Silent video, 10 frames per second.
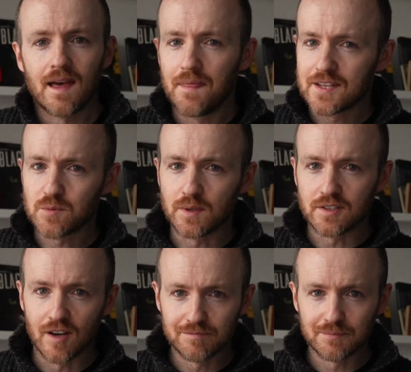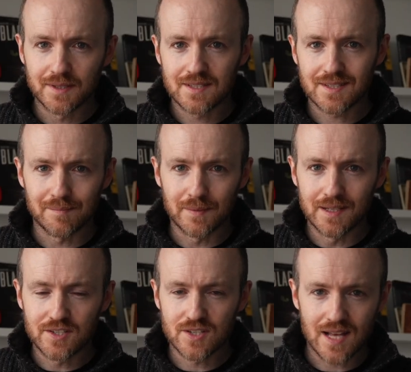And that's when governments and
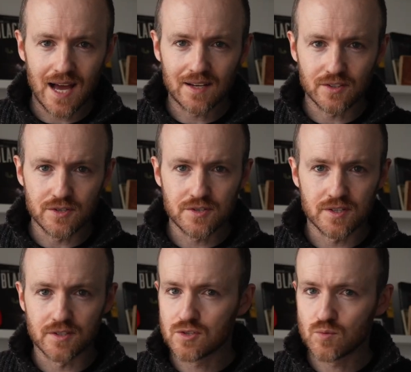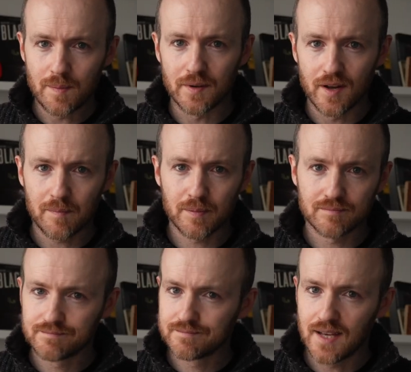malicious actors can sweep it up
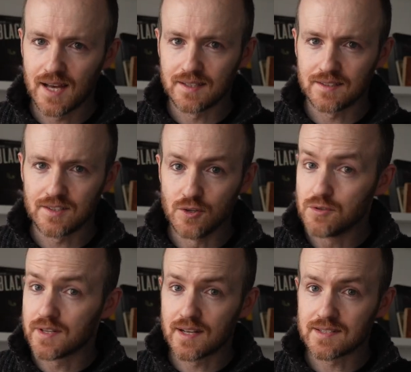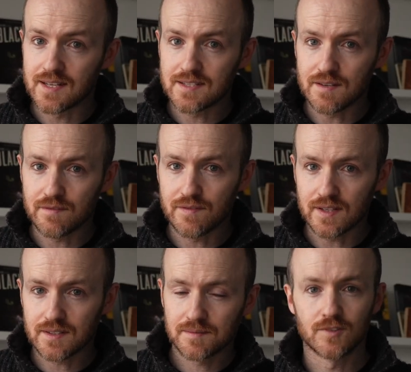and use it as they see
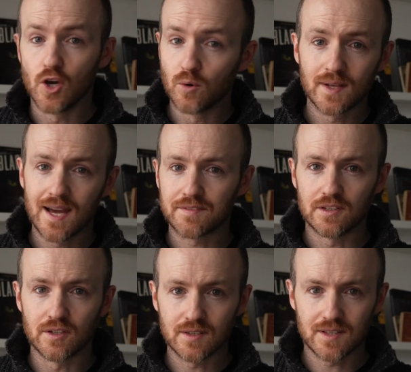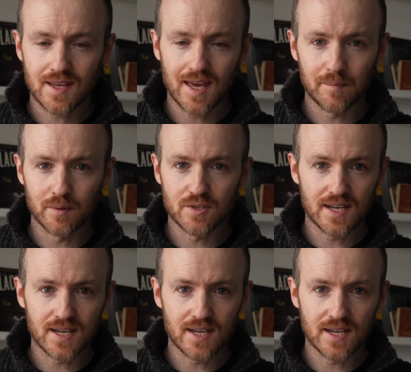fit. You only have to look at the Cambridge